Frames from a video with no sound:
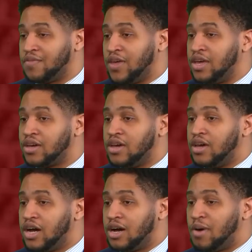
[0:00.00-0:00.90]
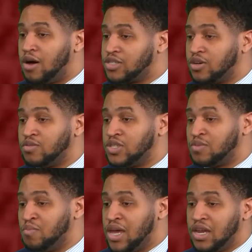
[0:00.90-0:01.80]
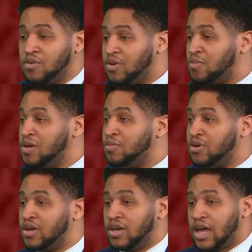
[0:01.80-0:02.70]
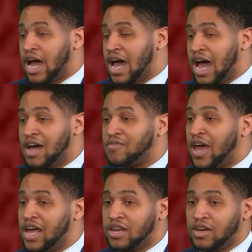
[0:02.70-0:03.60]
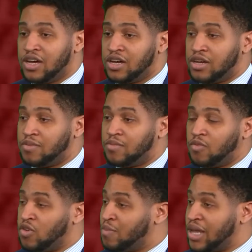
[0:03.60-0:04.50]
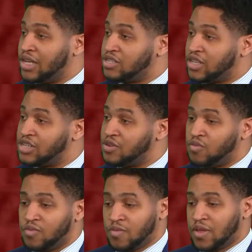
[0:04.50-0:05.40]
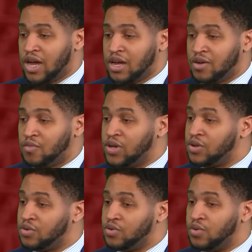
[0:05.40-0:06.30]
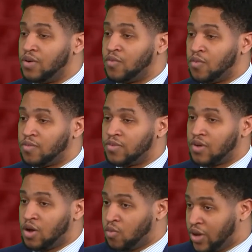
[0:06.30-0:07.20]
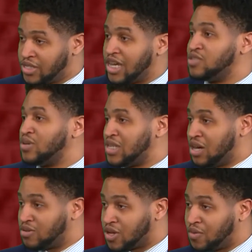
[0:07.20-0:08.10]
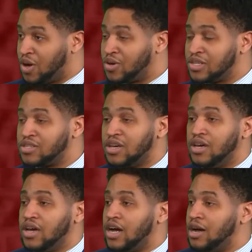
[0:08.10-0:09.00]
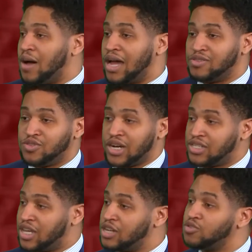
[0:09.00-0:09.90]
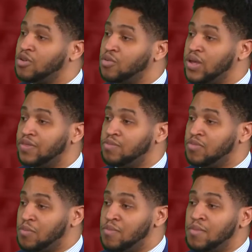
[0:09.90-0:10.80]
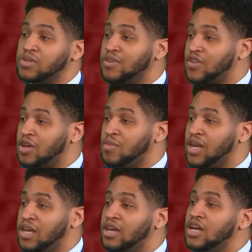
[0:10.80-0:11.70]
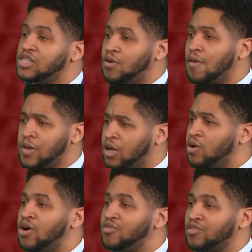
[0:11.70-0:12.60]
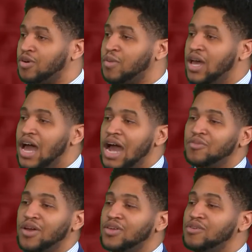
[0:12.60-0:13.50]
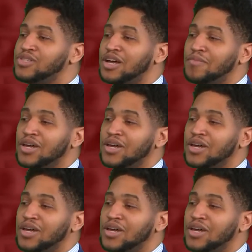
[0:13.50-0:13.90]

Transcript: think also just meeting with people. I've had with my legislation, we do. On Wednesdays, once it goes on notice, I try to schedule with the members of the committee so we can go over them. Absolutely. I'd rather you tell me